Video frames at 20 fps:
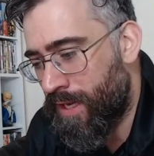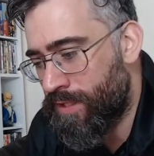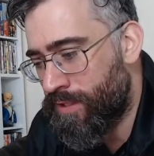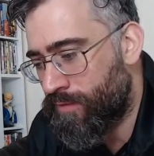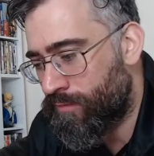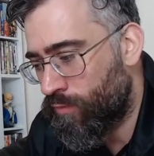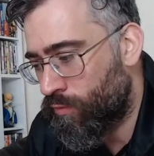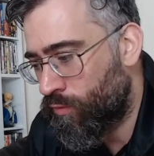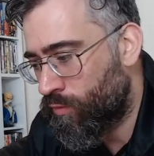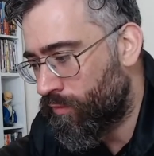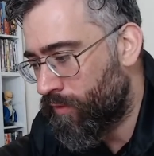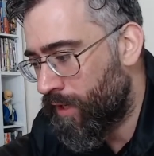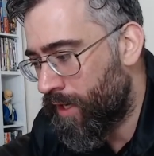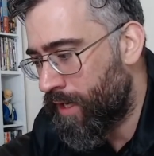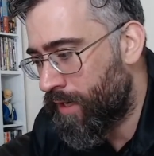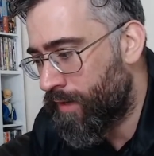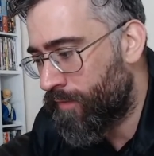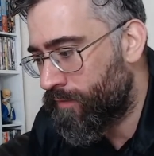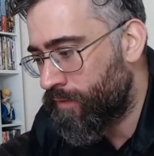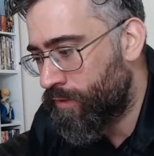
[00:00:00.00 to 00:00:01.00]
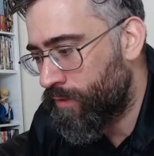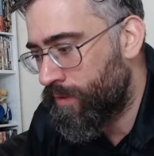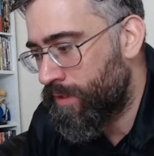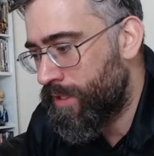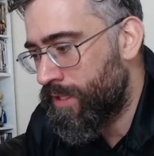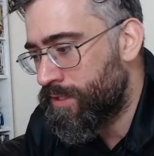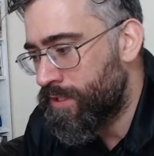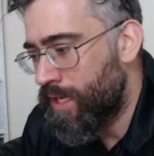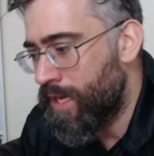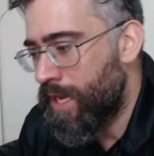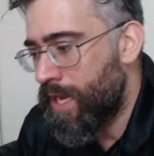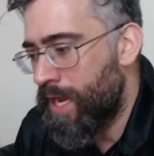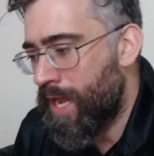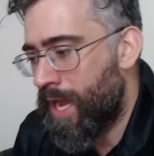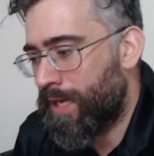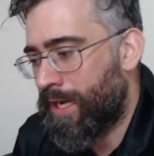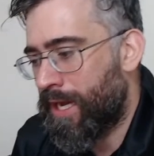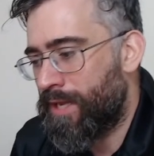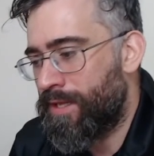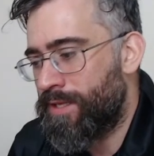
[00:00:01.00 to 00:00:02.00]
for doing this.
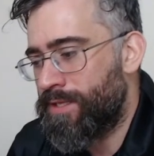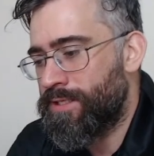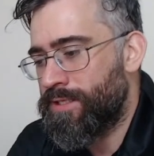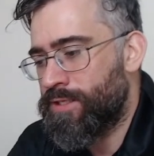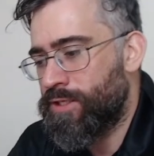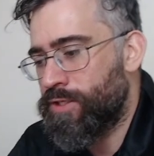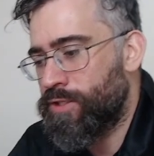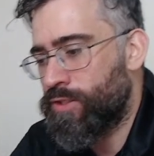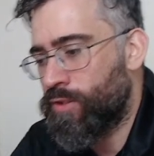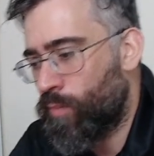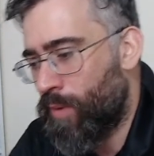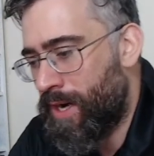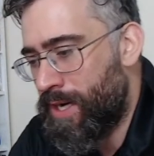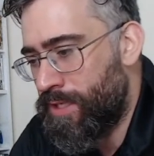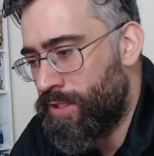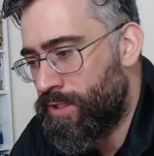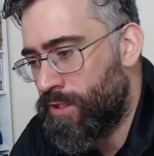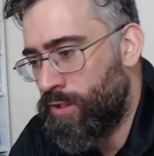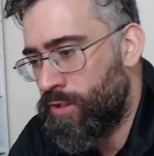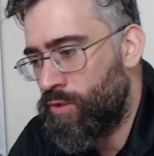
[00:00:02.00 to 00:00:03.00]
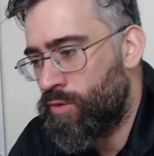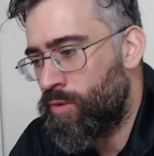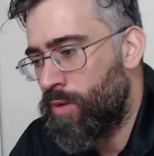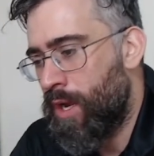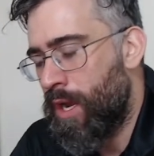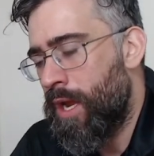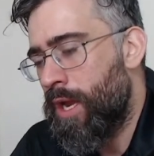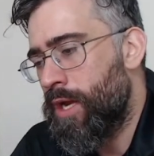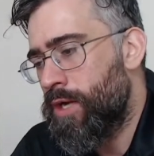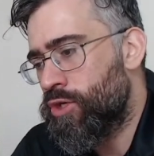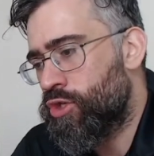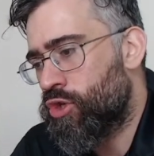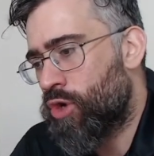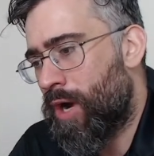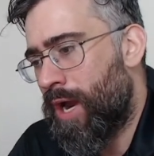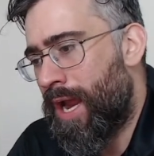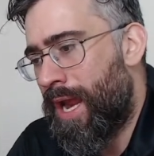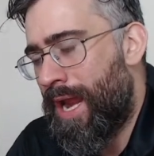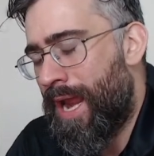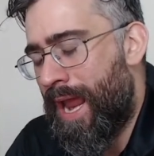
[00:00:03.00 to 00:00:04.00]
Again, this is just a way to
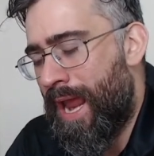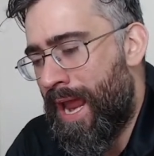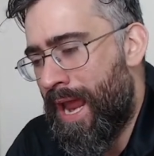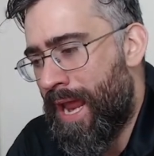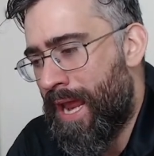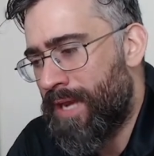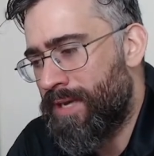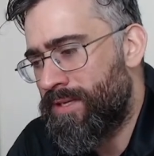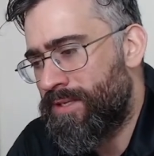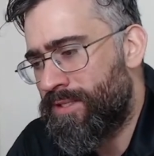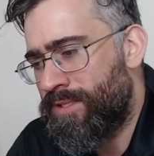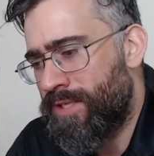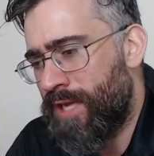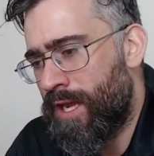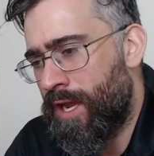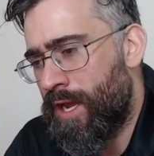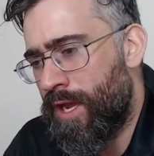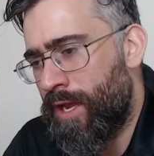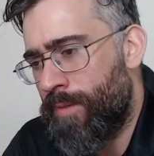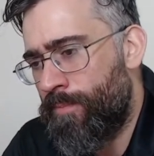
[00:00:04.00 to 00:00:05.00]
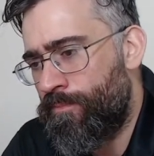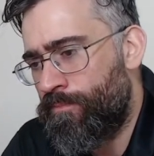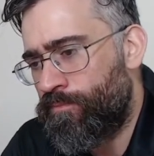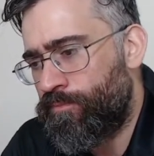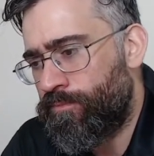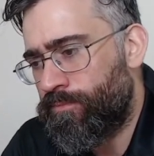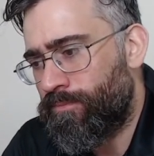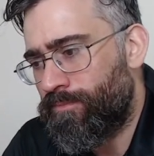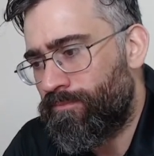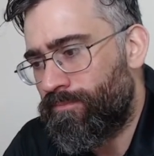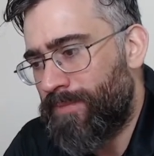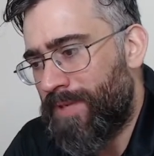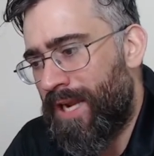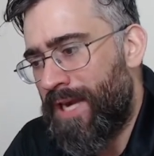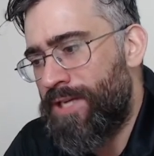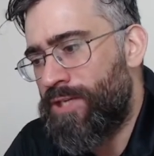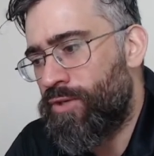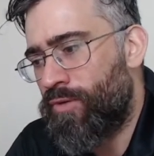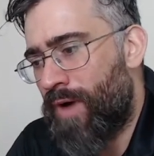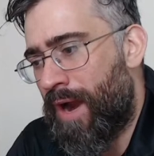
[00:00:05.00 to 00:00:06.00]
try and
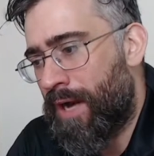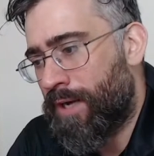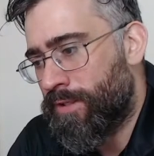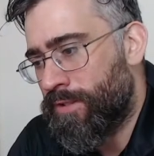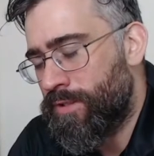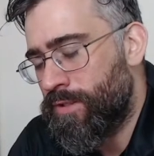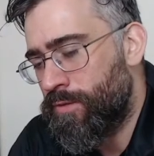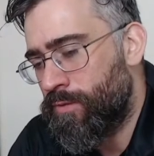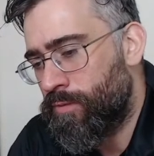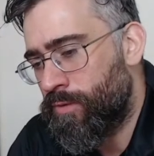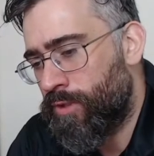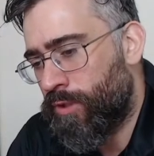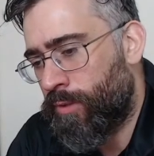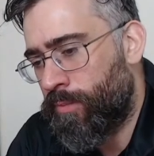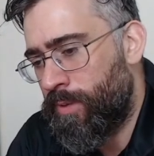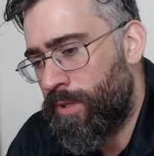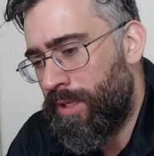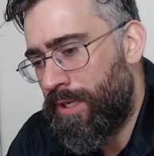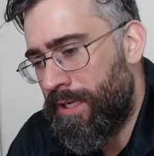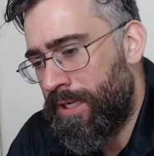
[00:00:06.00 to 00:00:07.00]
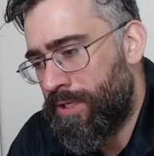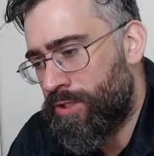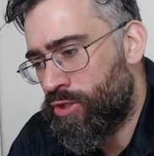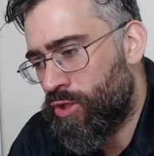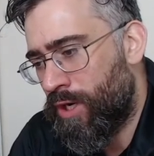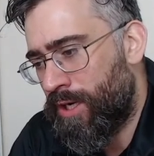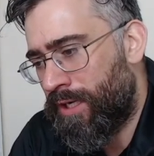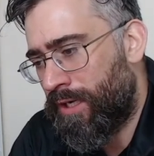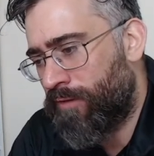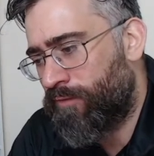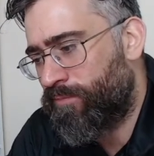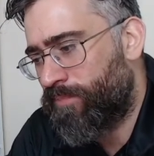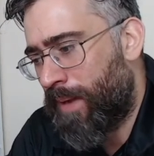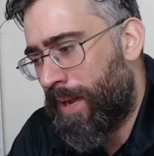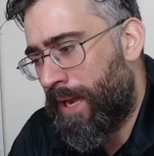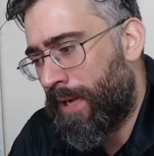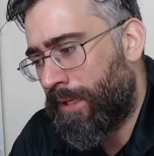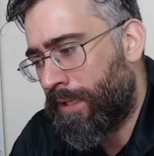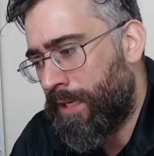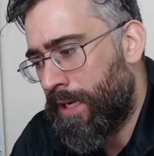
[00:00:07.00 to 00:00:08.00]
interact with the community, try and give
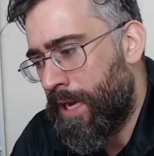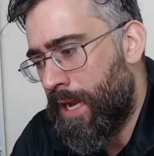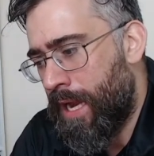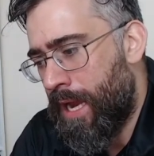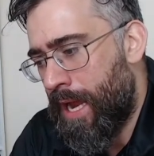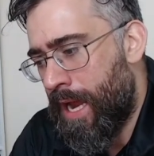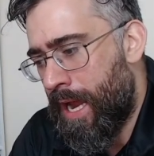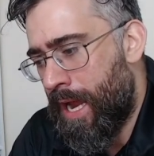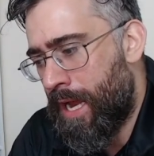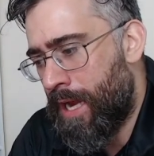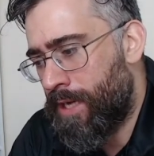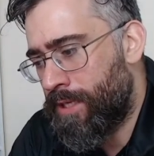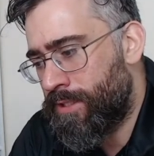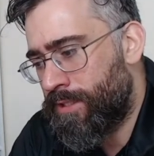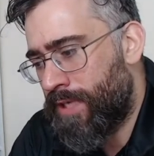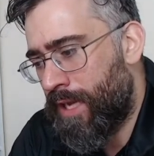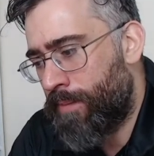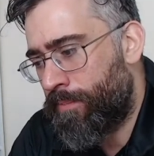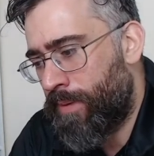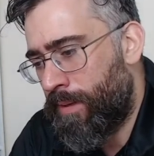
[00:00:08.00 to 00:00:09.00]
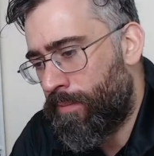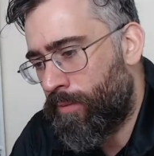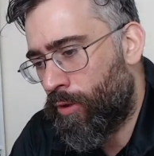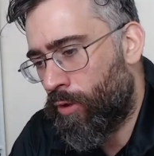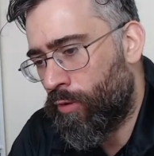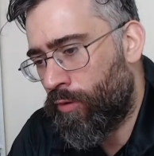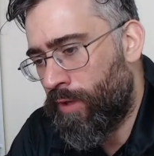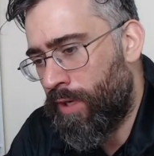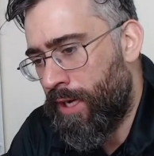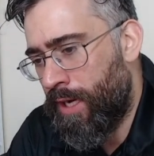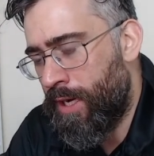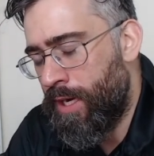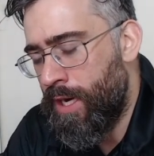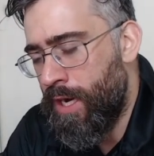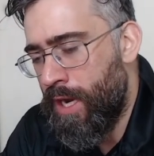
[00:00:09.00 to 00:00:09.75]
back, and get people on here